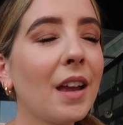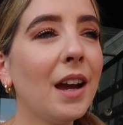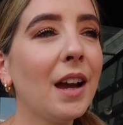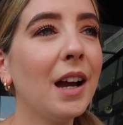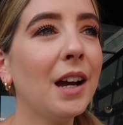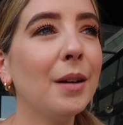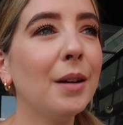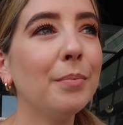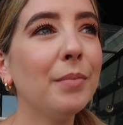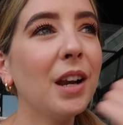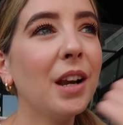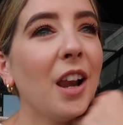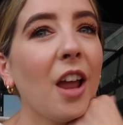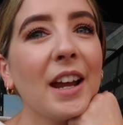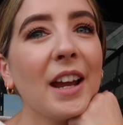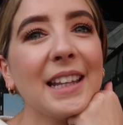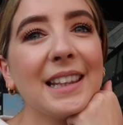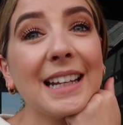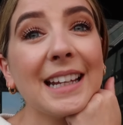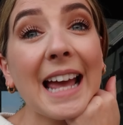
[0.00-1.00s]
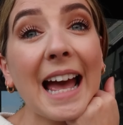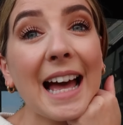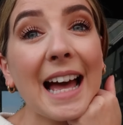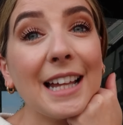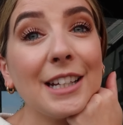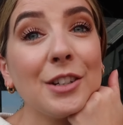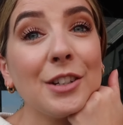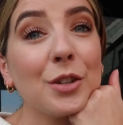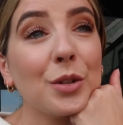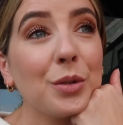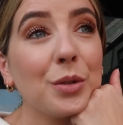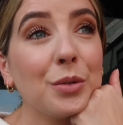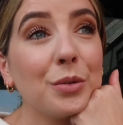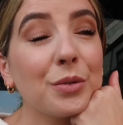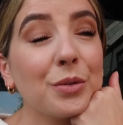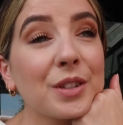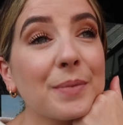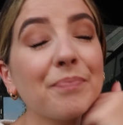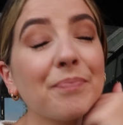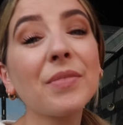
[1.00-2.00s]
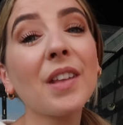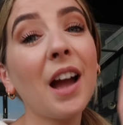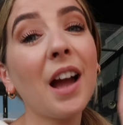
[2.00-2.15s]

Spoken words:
lighting the candles.